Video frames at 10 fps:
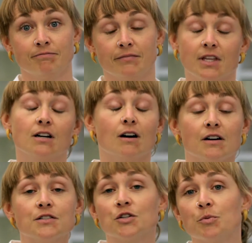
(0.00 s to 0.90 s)
There are
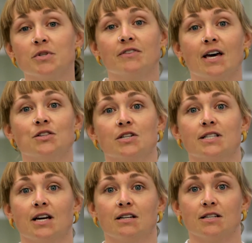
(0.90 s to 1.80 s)
also groups of cancer
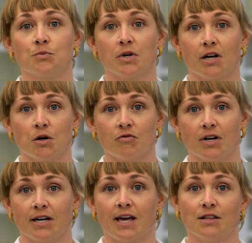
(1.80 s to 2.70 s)
scientists working over
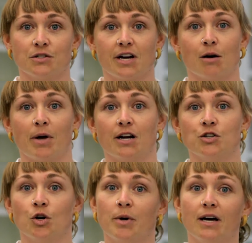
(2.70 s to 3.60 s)
at Cancer Care
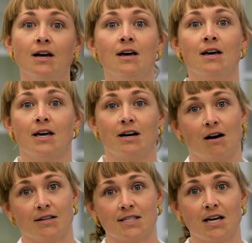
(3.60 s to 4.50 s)
Manitoba in
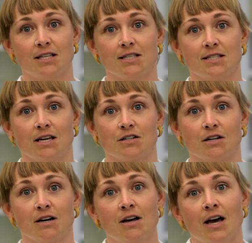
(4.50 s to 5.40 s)
Health Sciences Centre,
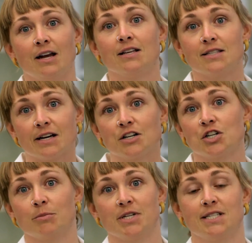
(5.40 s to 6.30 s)
and it's their
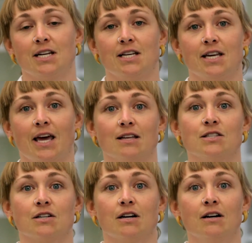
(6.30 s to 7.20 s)
job to study
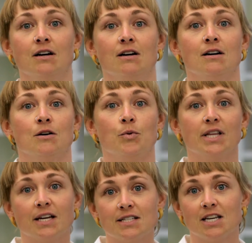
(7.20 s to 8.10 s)
cancer. We
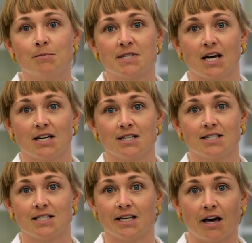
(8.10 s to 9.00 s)
like to keep scientists
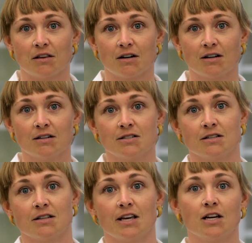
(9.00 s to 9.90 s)
together so
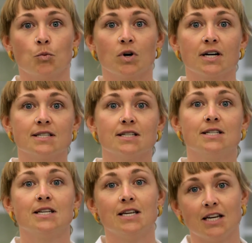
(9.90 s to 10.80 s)
that they can work as a
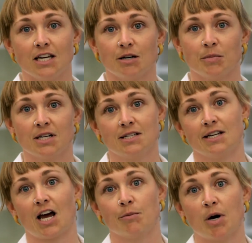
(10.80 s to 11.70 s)
team to
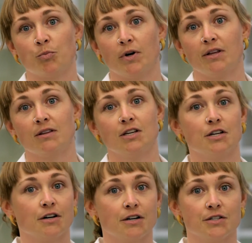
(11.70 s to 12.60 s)
come up with
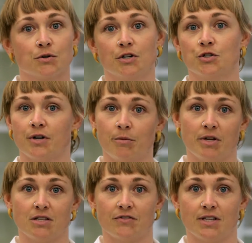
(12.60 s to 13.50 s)
cures or
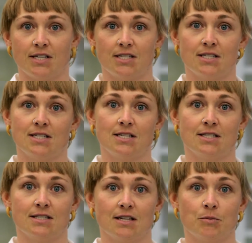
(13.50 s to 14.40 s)
treatments for these
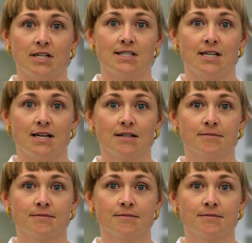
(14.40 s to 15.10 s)
diseases that we see.